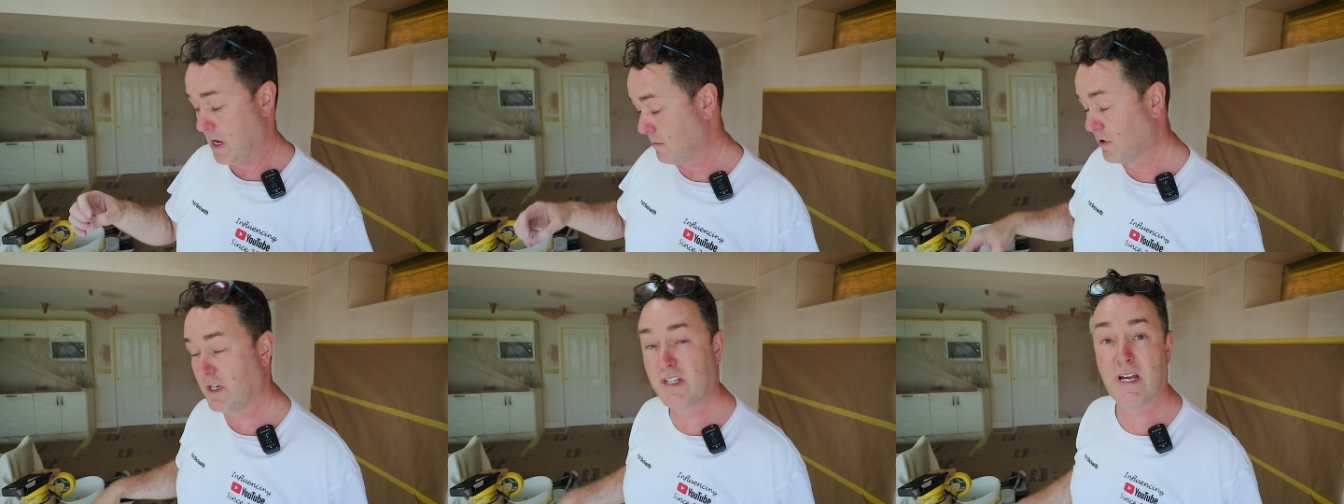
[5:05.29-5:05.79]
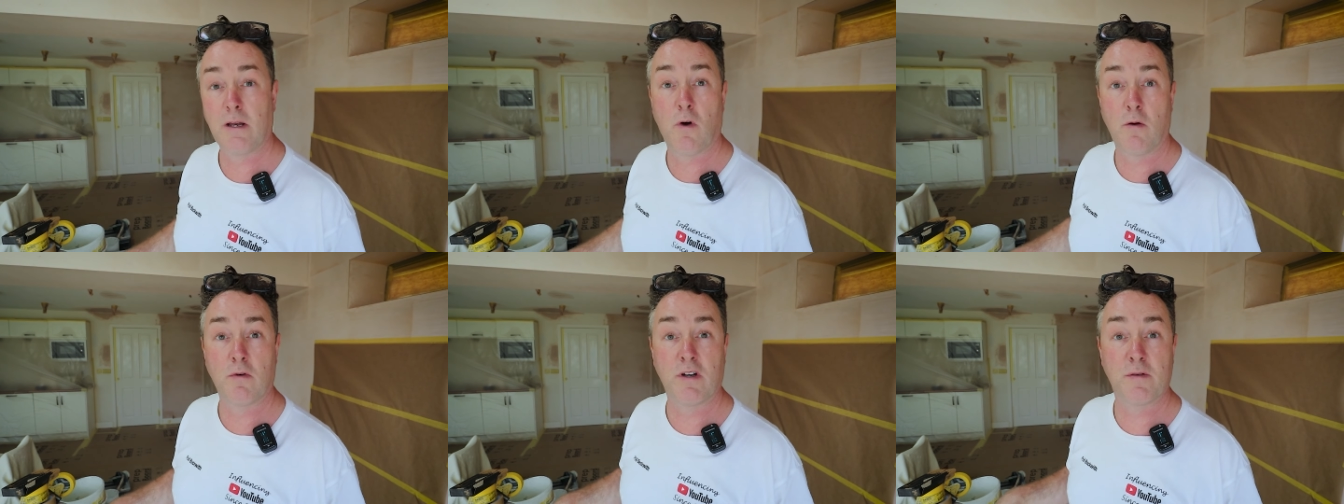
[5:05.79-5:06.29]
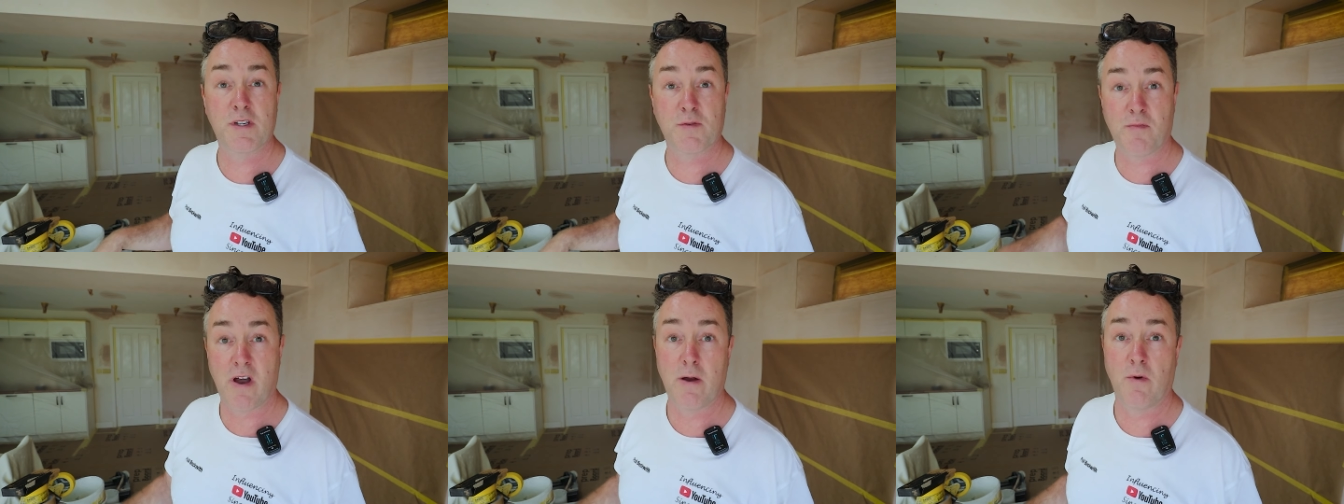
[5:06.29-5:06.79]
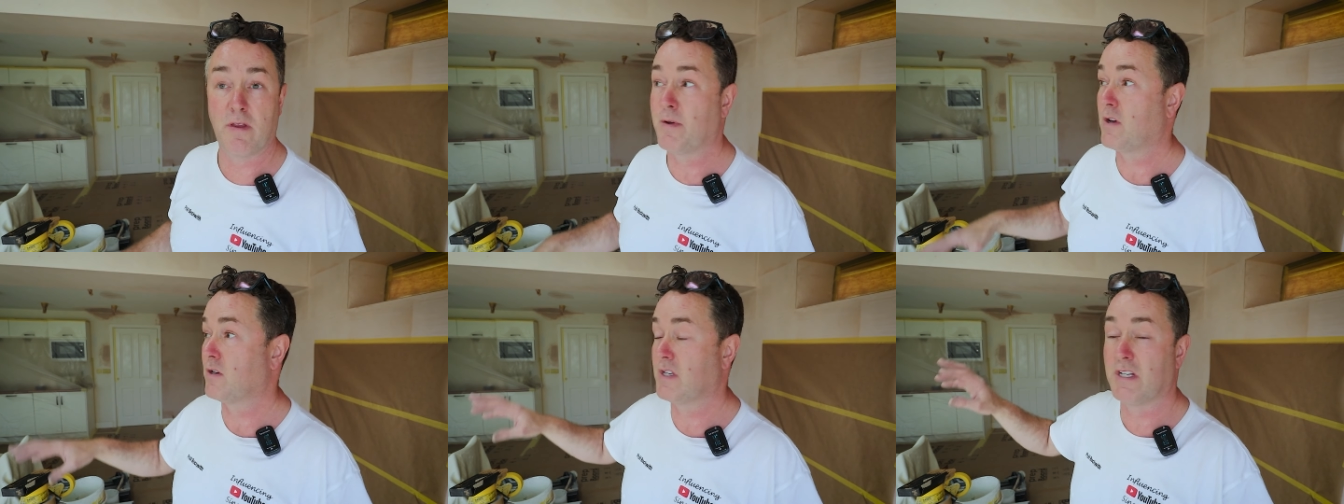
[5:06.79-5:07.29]
I'm going to tell you what I'm going to spray with
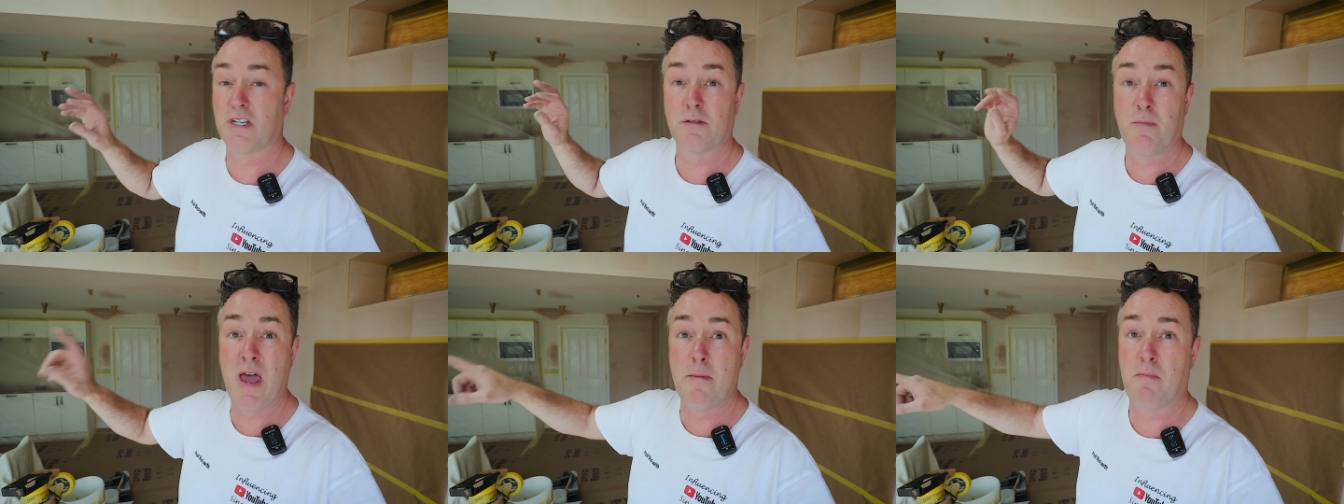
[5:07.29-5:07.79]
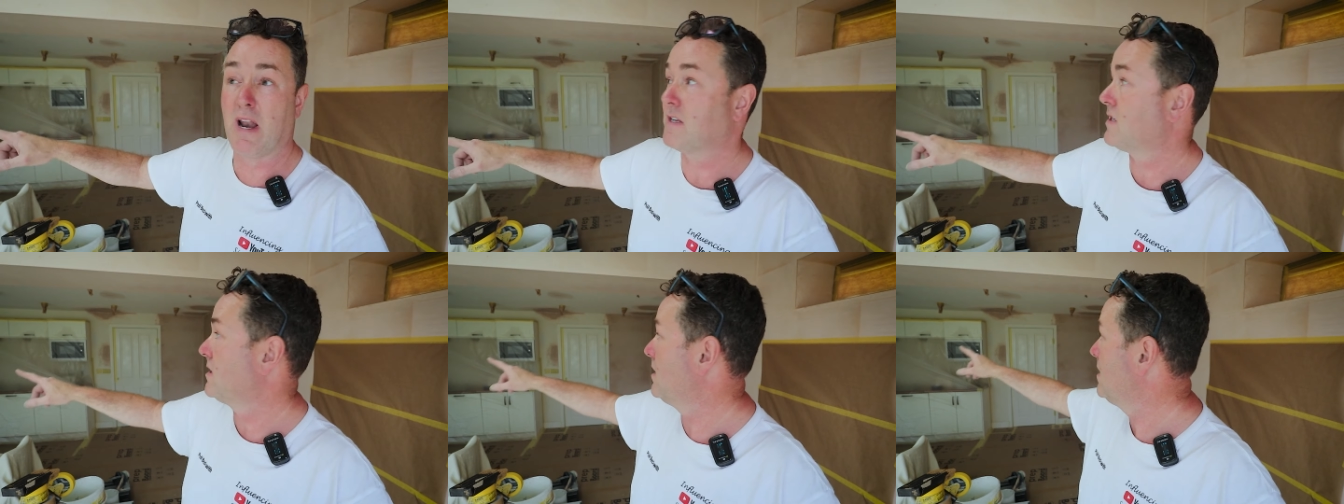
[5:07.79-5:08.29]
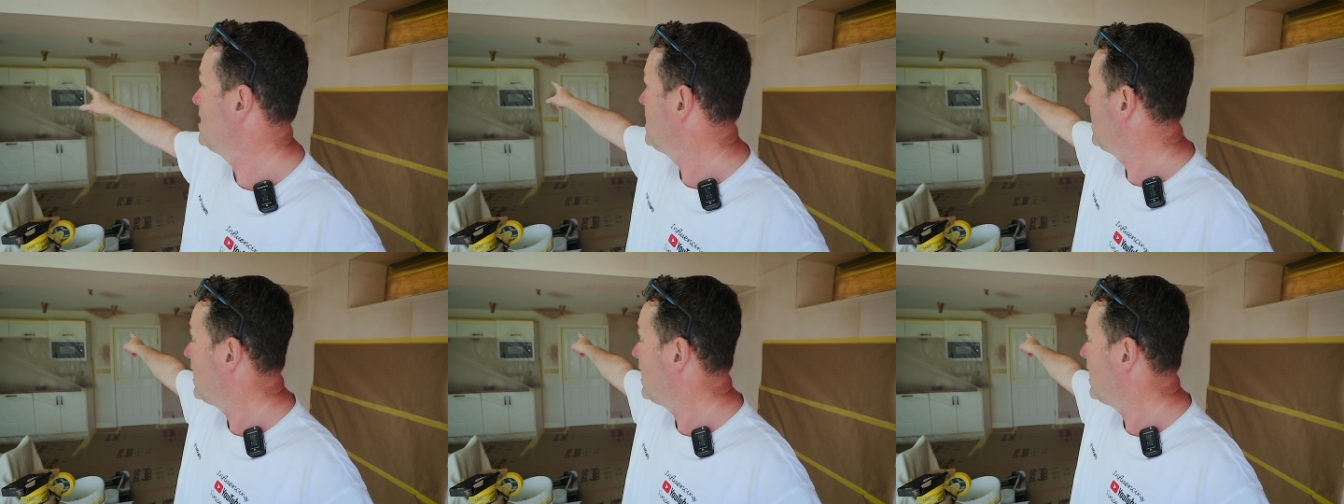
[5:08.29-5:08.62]
because this is bare plaster.